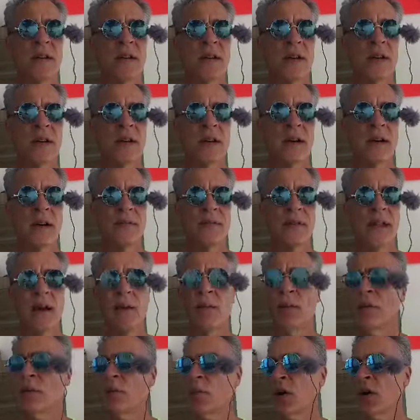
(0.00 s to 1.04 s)

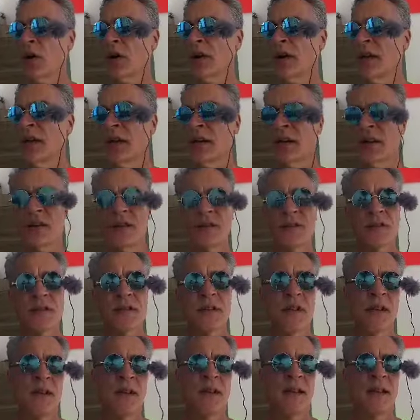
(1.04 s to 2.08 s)
that would work here,
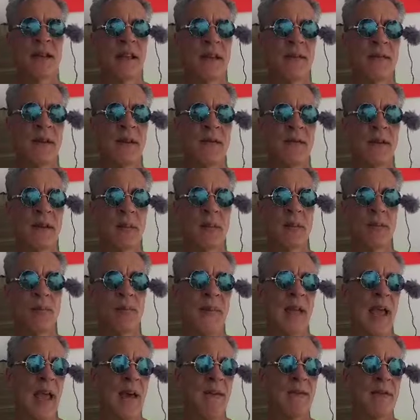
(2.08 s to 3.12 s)
because even if you
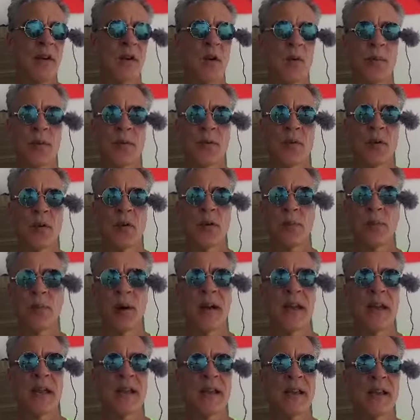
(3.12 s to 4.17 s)
have an open road
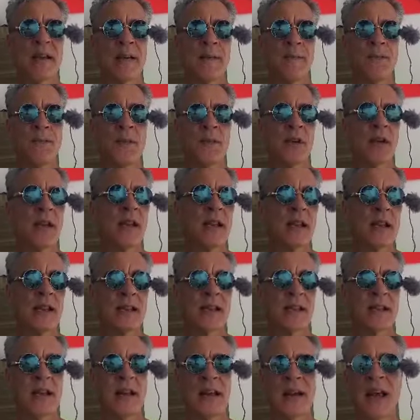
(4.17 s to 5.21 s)
bike, you got to
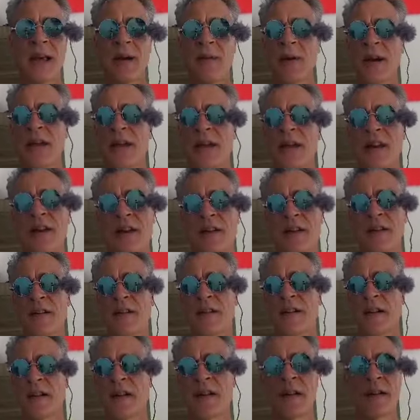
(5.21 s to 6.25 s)
get to the highway here.
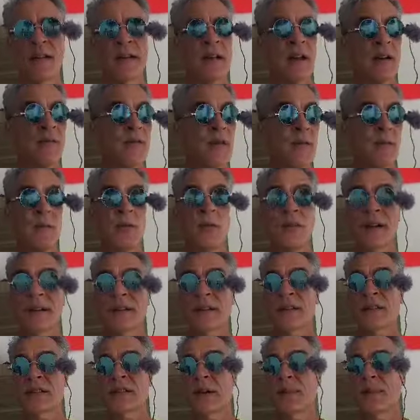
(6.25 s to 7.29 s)
Now, if you move out
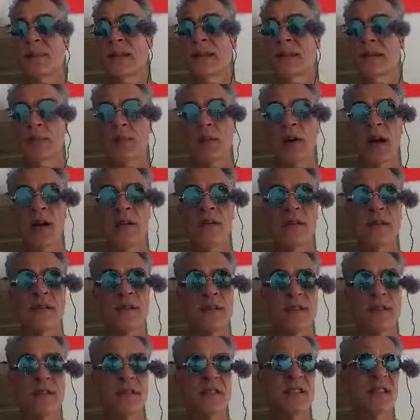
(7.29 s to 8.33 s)
to some of these
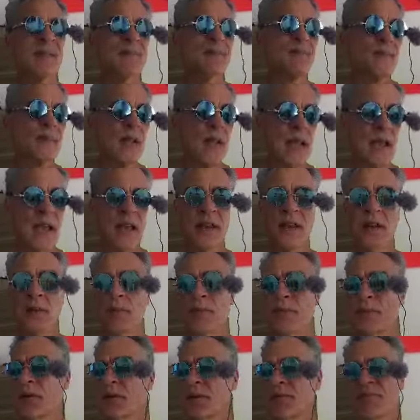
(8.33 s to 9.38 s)
provinces, yeah, you
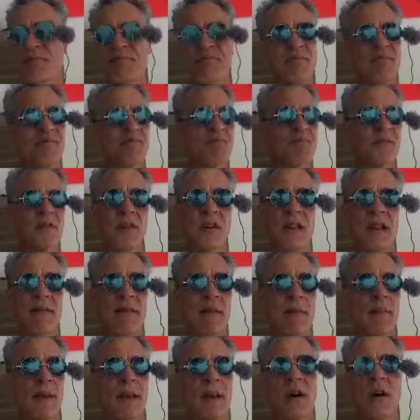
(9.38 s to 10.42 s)
could
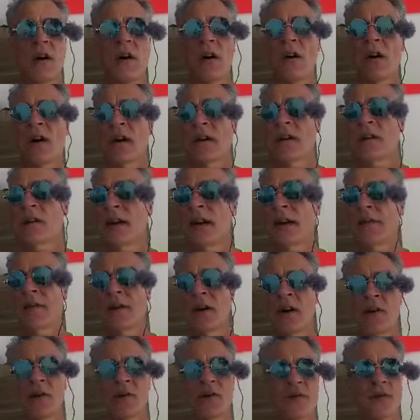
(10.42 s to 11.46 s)
have a big hog. You could have
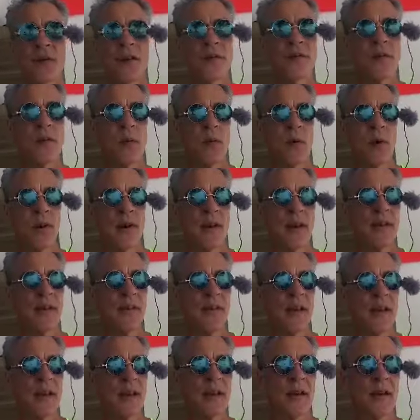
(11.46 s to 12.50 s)
an Ultra if you want, I
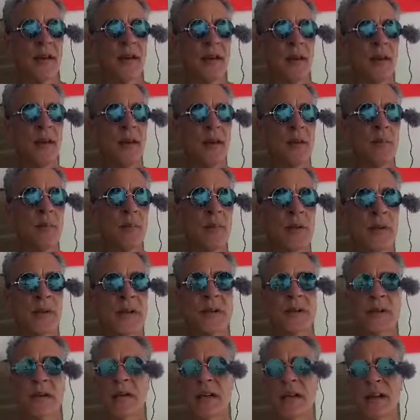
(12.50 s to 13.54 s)
think.
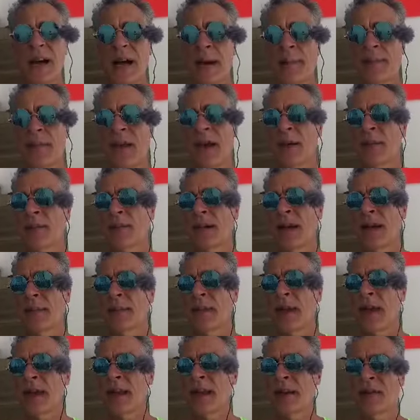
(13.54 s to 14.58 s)
But I'm
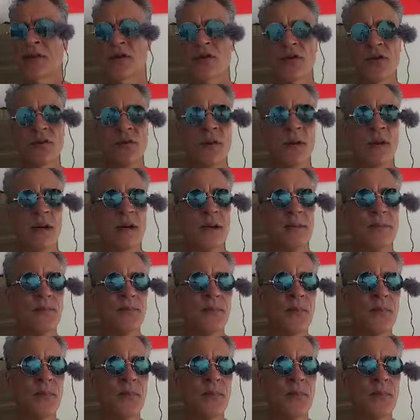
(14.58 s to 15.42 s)
not into a